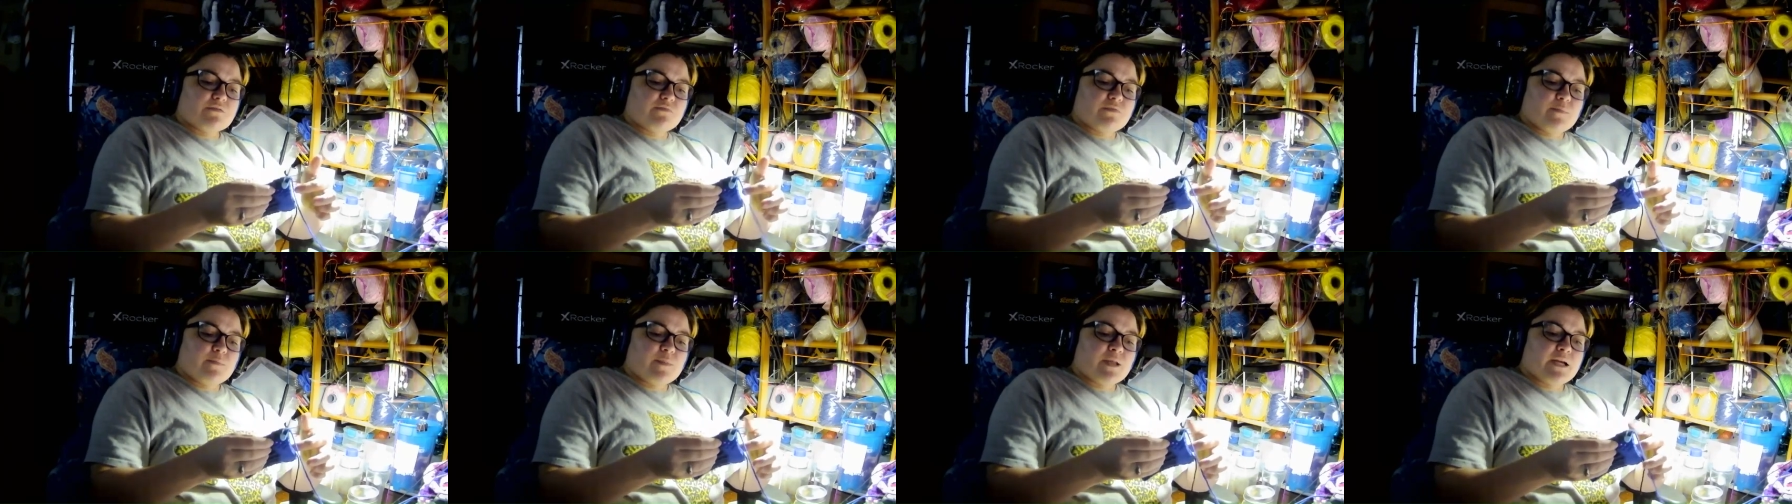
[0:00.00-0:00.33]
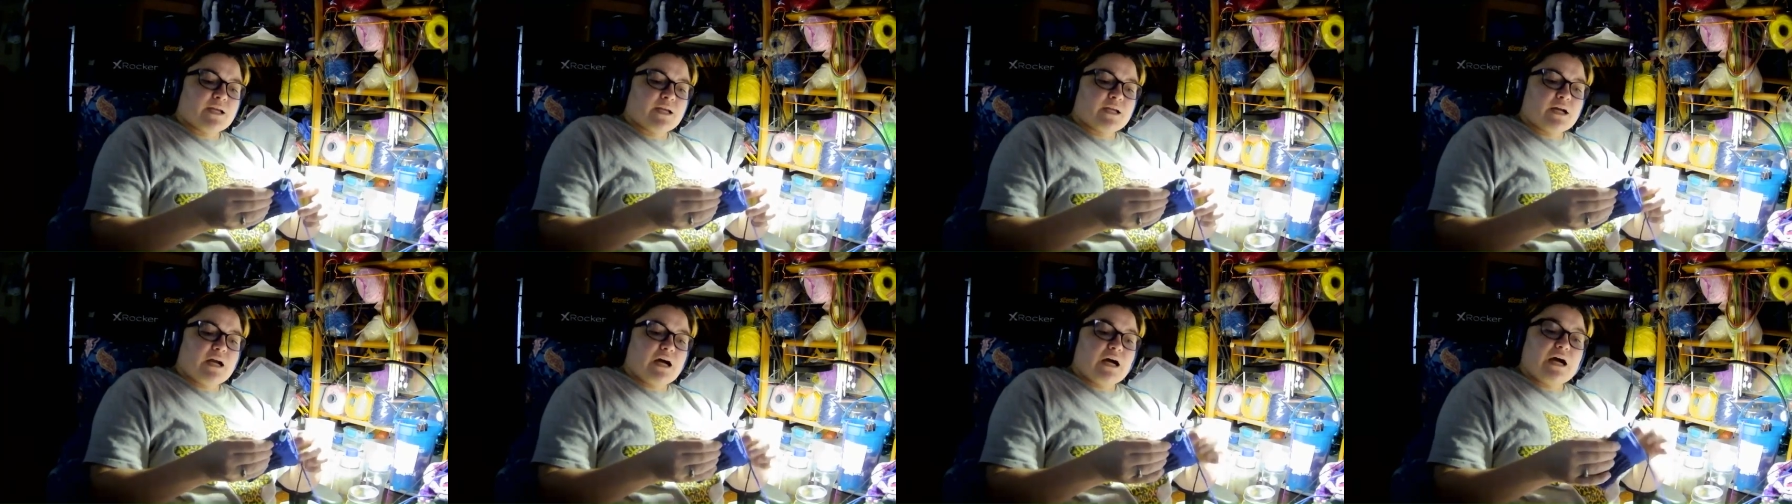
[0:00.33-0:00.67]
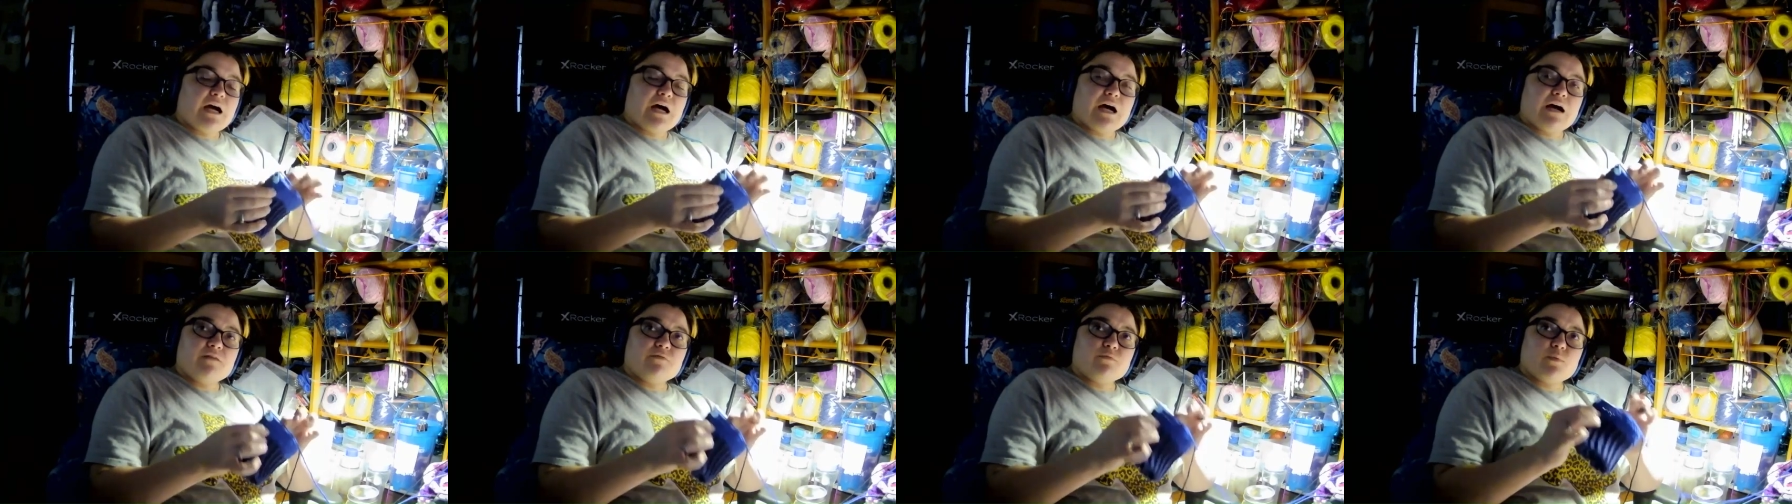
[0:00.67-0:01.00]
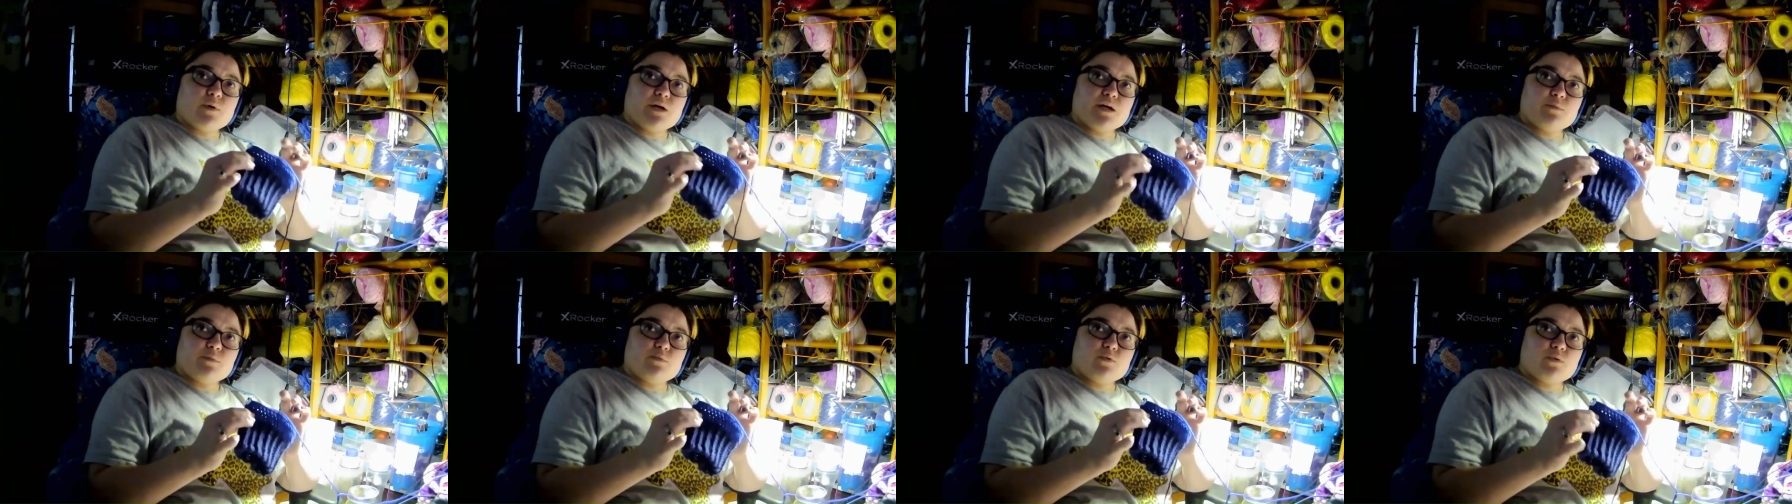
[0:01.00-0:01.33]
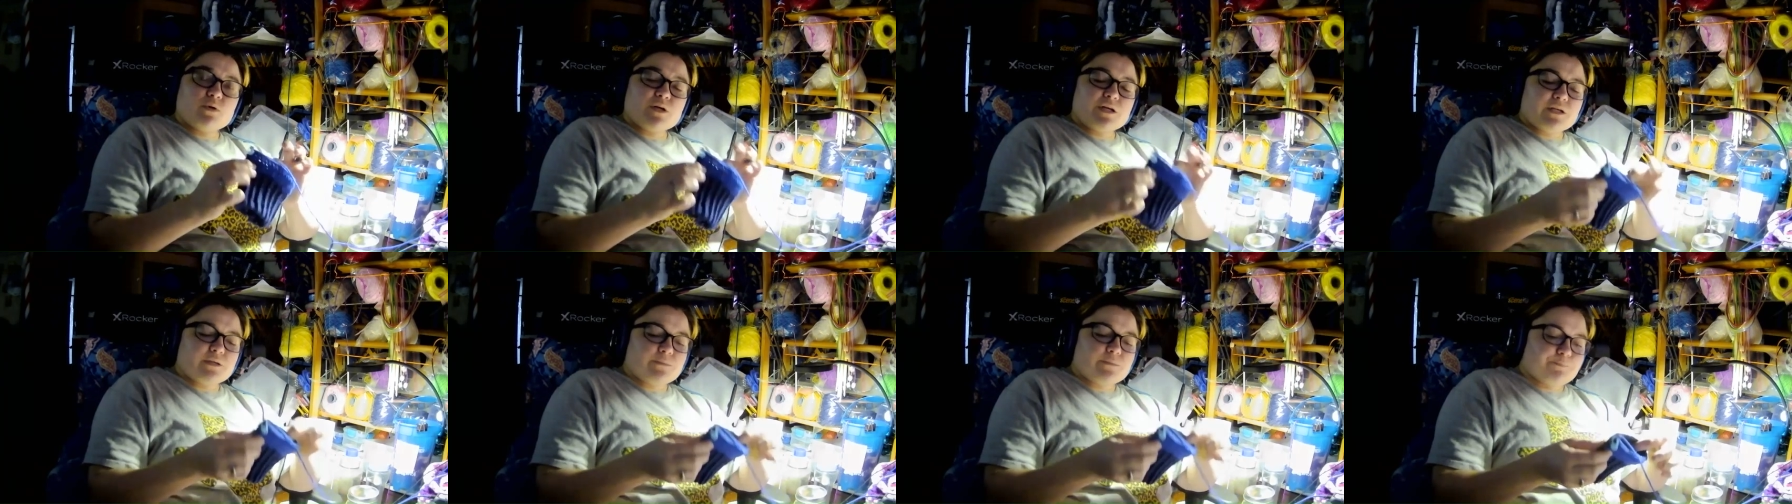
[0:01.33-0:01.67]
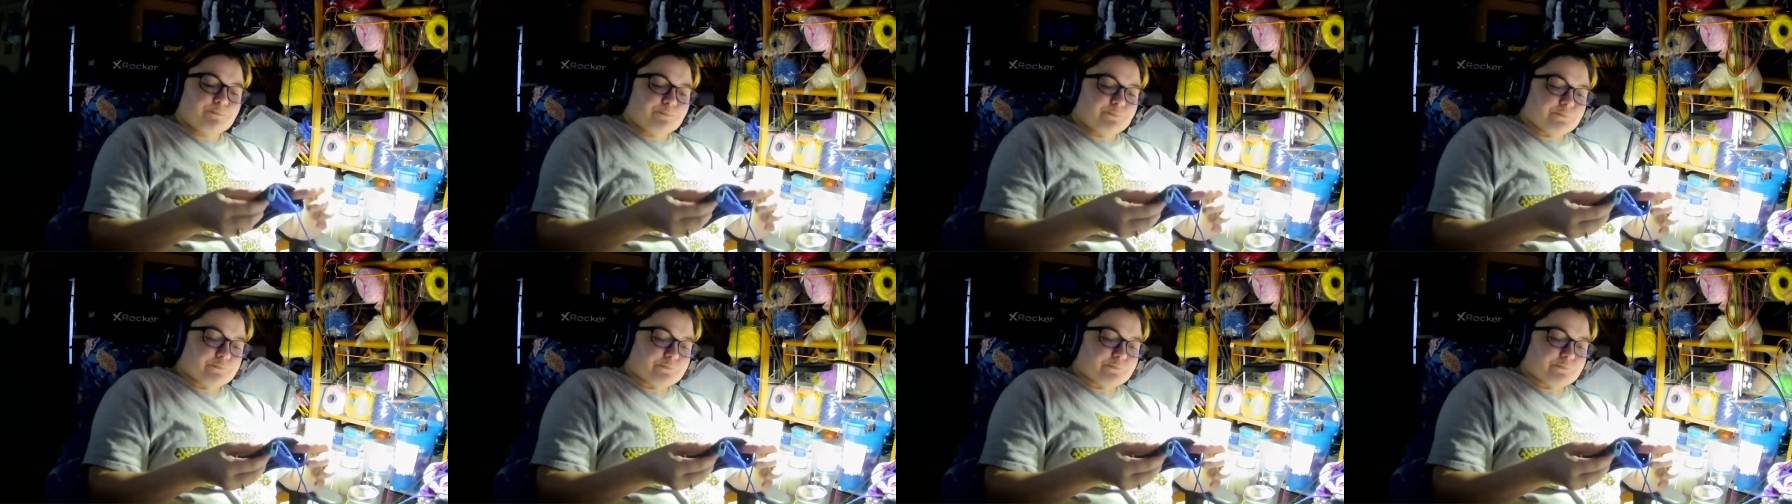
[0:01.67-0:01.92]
from like a halfway point